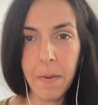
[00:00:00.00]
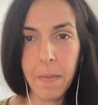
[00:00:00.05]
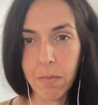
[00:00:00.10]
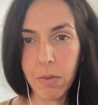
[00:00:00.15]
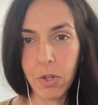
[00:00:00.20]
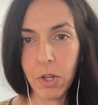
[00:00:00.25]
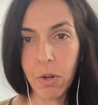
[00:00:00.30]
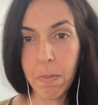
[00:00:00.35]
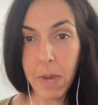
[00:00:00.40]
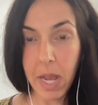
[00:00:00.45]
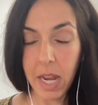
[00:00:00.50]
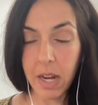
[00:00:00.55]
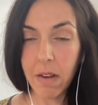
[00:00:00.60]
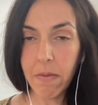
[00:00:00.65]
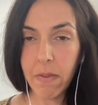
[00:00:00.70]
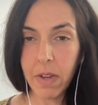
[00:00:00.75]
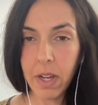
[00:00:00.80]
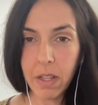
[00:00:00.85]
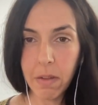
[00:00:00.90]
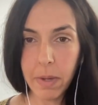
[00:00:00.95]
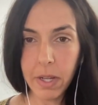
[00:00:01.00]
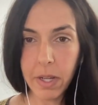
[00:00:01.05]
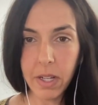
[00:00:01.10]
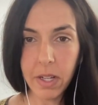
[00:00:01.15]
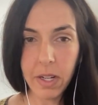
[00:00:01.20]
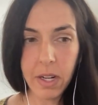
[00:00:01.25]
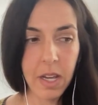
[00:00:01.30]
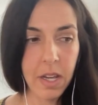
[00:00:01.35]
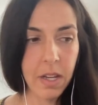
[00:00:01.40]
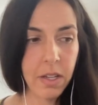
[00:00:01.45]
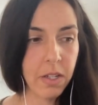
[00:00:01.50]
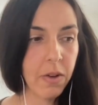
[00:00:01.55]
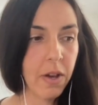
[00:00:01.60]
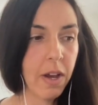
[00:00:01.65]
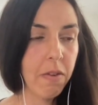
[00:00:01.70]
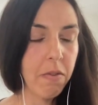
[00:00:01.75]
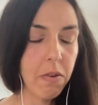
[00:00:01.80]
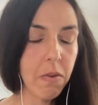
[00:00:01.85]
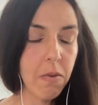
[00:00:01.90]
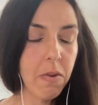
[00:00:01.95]
Domain availability. So
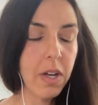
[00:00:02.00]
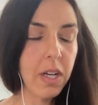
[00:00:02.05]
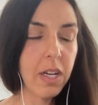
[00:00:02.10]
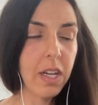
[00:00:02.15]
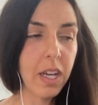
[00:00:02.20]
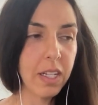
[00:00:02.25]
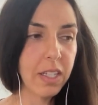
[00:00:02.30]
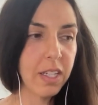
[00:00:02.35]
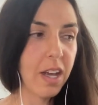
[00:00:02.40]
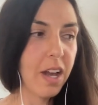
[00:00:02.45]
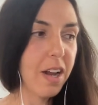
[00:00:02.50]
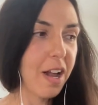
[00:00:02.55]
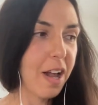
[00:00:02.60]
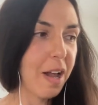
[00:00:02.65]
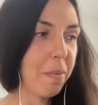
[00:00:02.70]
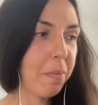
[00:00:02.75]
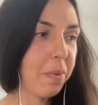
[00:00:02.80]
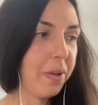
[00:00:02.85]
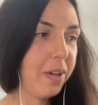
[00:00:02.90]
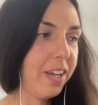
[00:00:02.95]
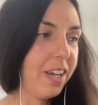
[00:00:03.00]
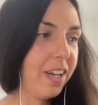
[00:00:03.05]
everyone gets hung up